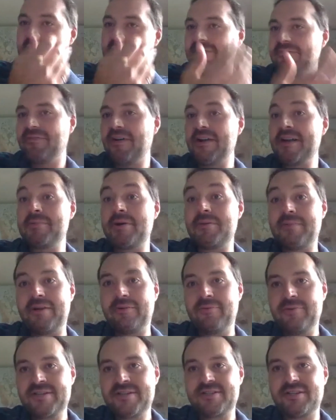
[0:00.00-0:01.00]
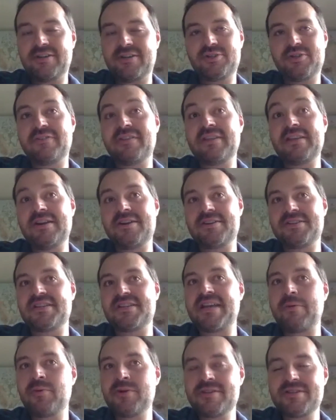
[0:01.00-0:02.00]
fun about my research over the years is
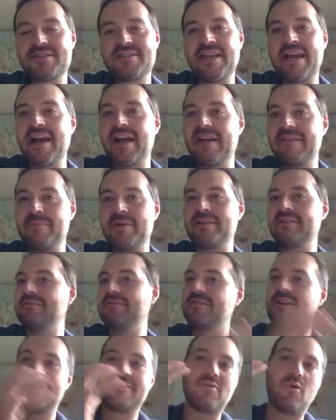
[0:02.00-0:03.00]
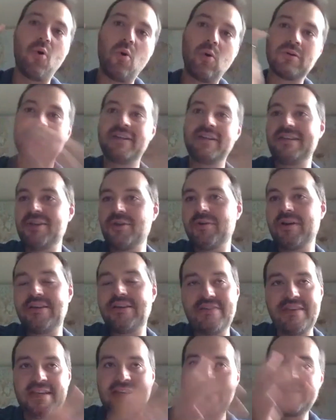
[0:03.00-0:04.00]
I wouldn't say I've done only
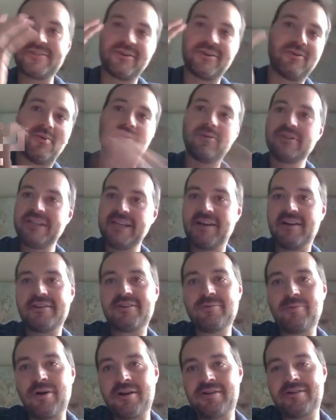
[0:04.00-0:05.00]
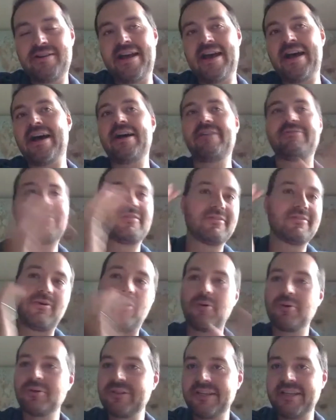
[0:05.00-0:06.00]
UAVs or only underwater nav or
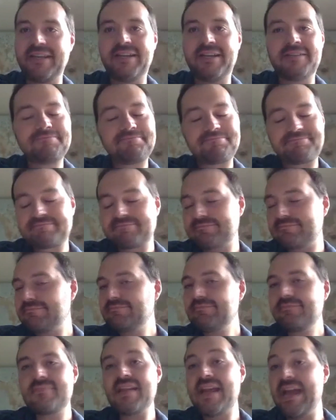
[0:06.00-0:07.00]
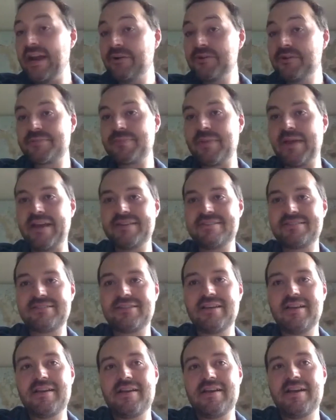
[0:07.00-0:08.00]
only aerospace.
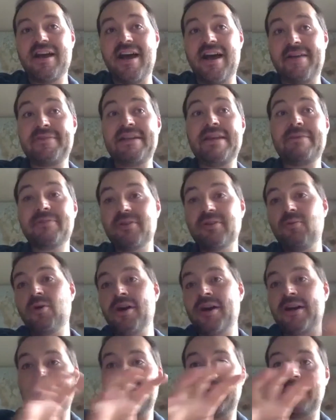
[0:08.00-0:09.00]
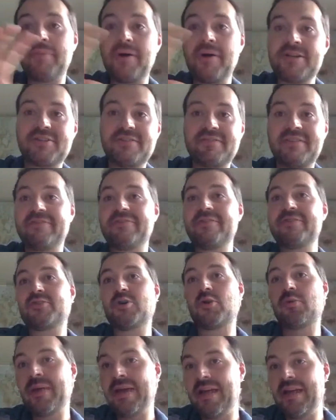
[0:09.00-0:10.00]
I've been able to work in a bunch of different
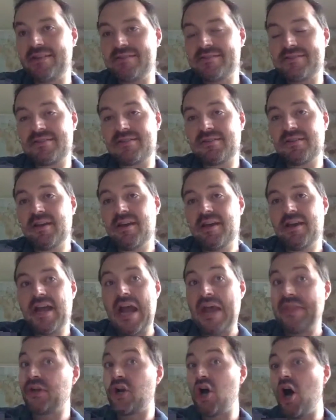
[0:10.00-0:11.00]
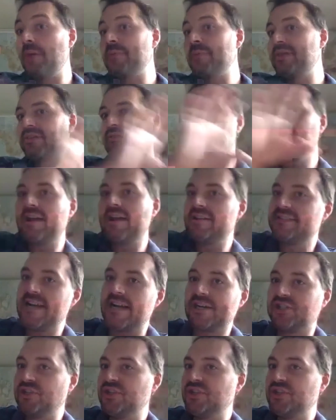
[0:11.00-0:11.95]
domains. And the common thread is actually the